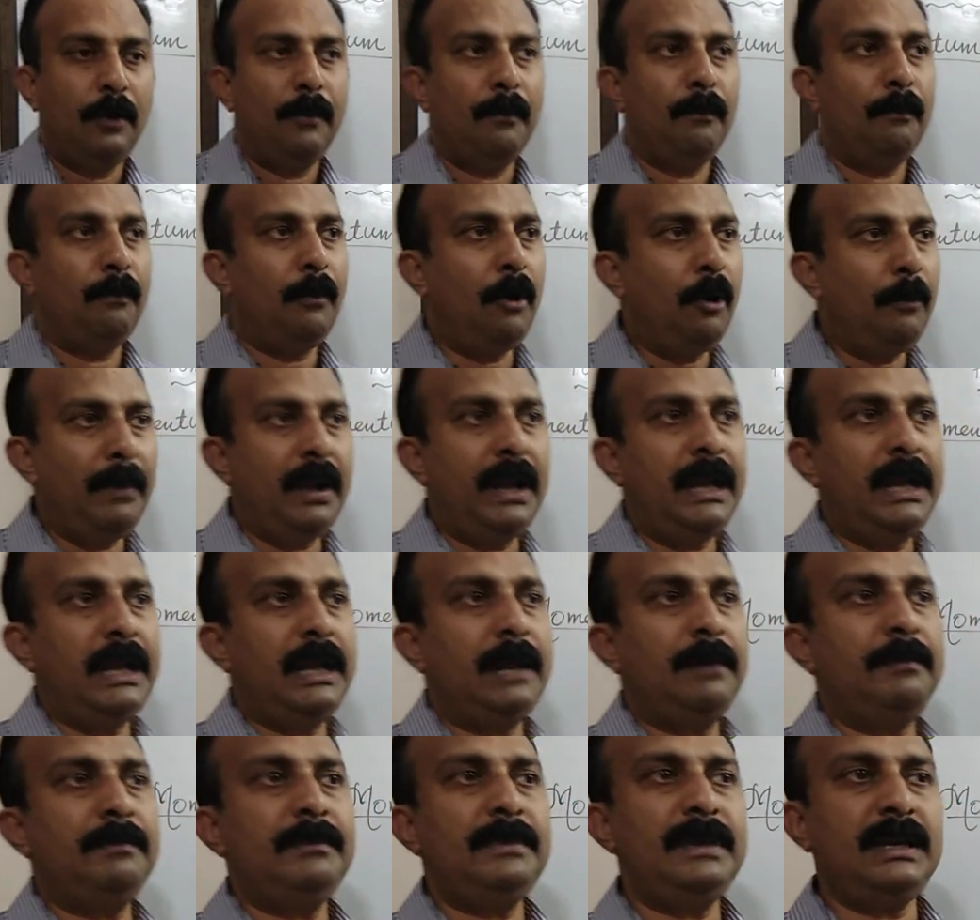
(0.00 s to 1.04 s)

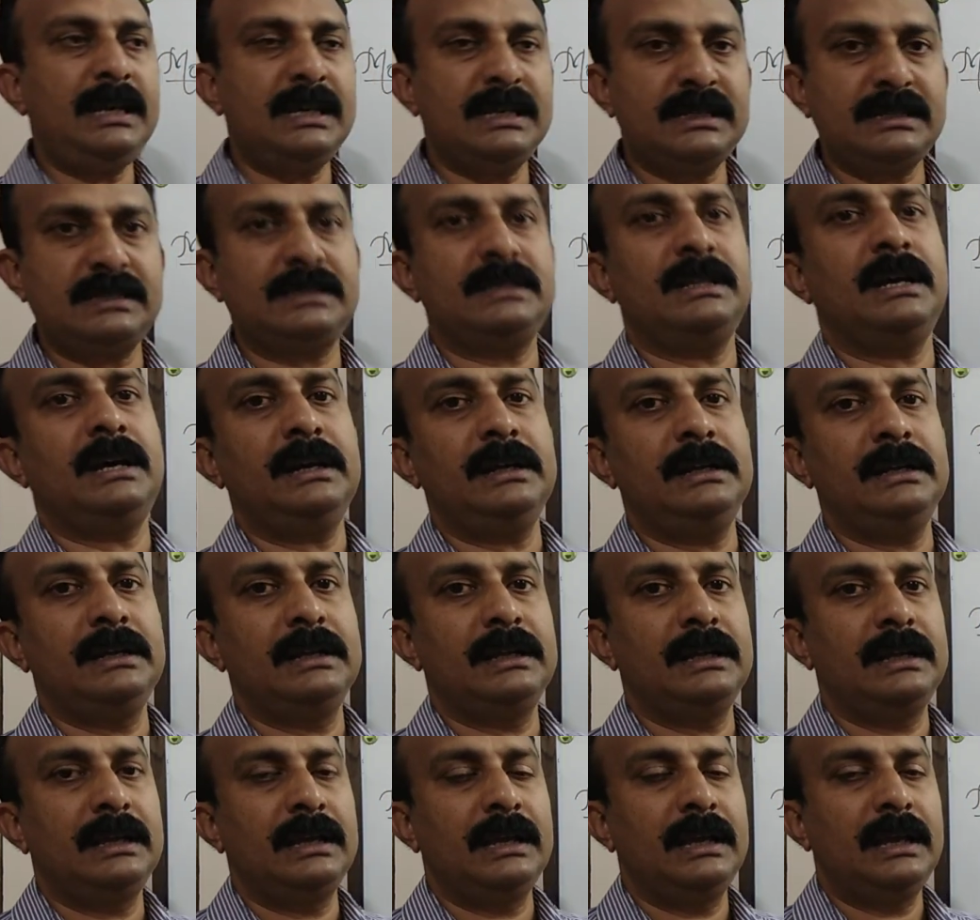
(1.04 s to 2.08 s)
Momentum is the
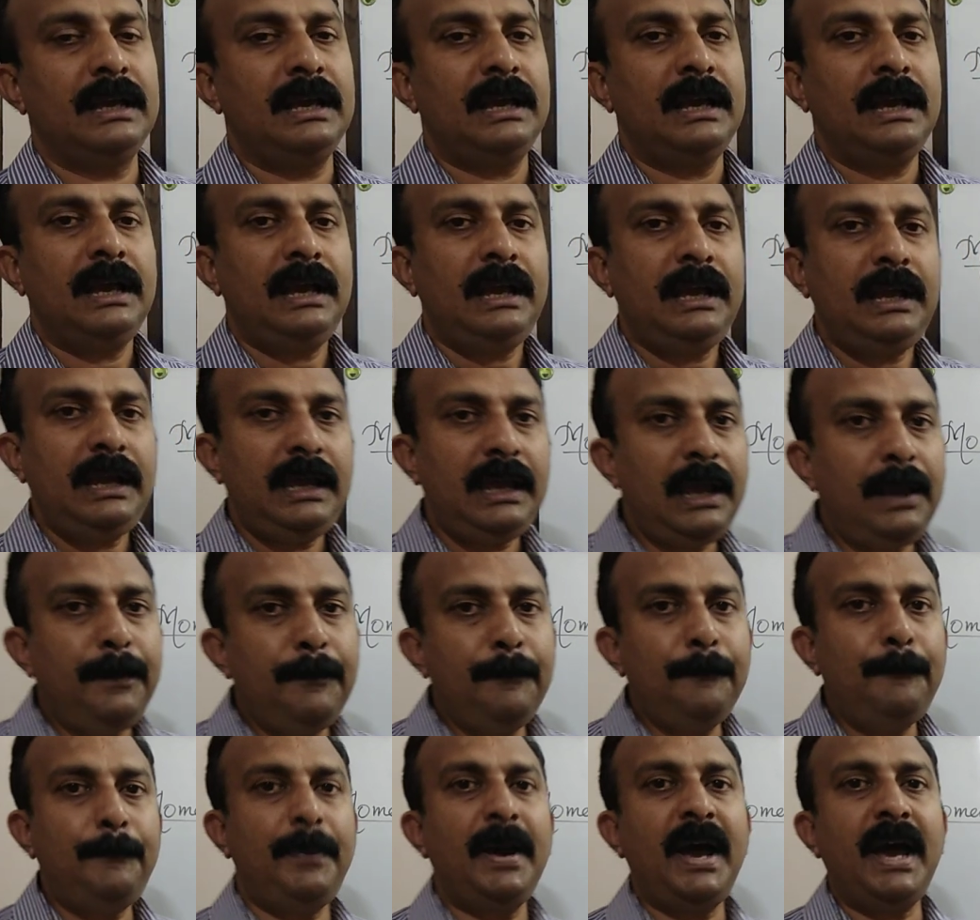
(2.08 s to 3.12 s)

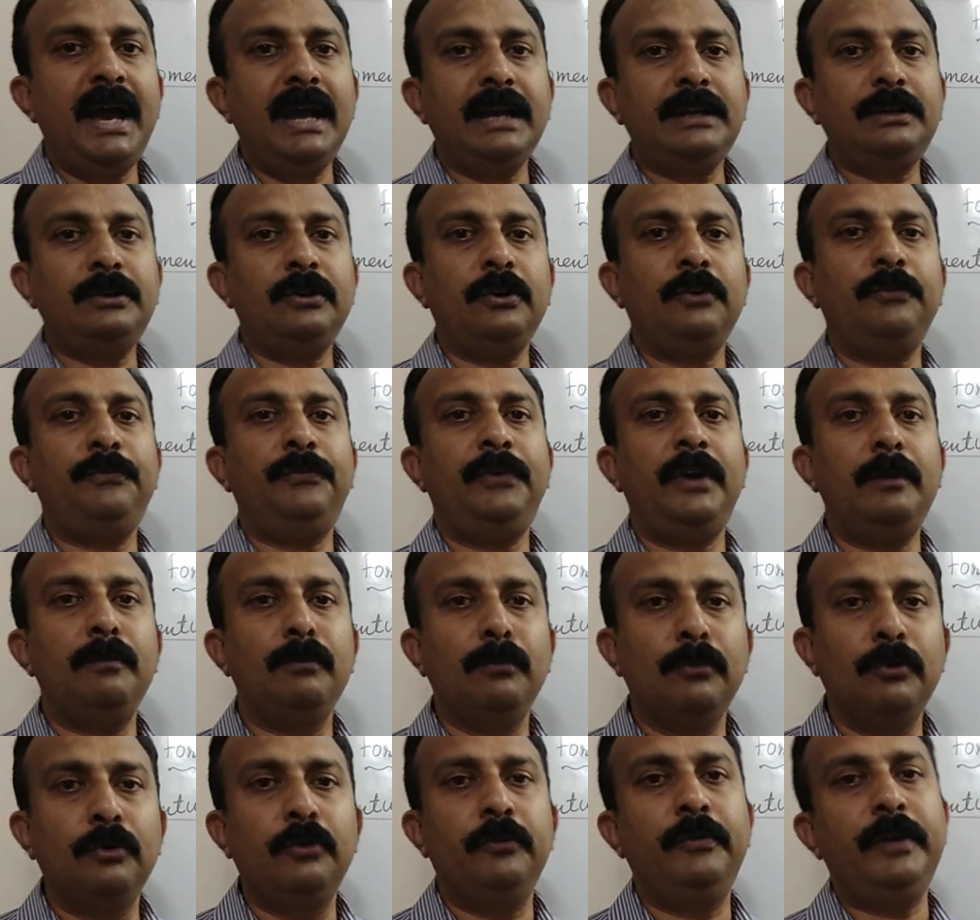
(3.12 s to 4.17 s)
impact of a
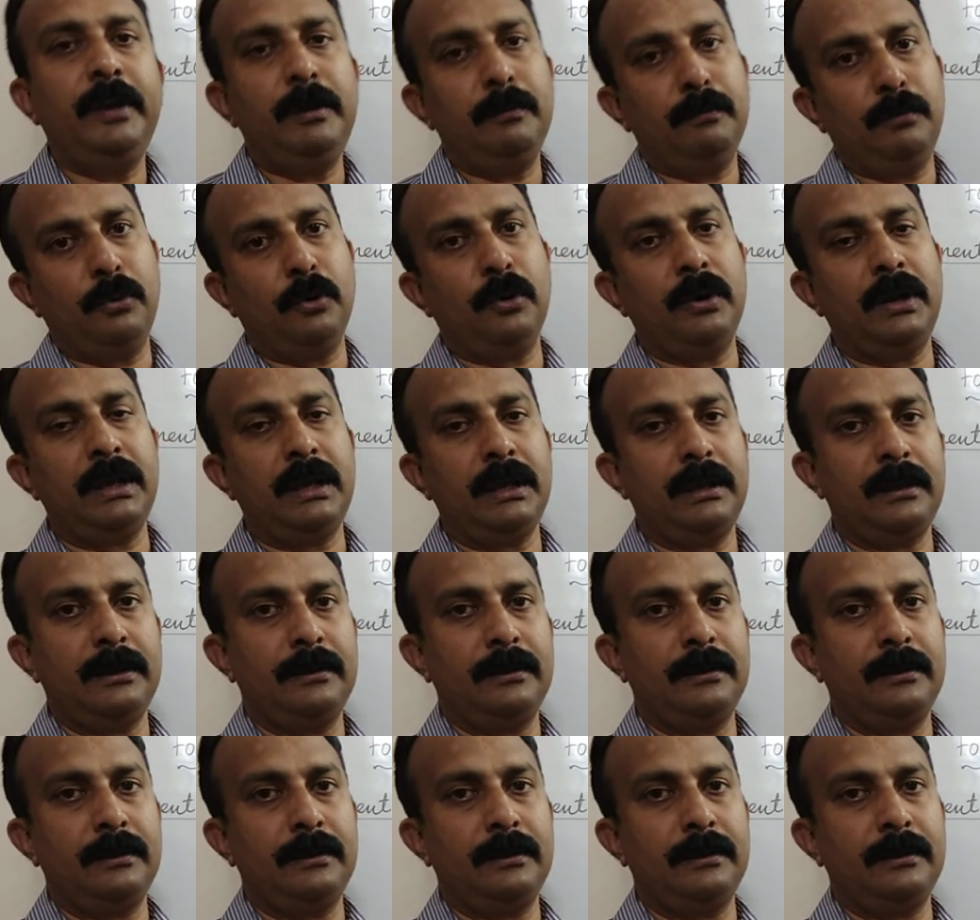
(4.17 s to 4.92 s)
moving body.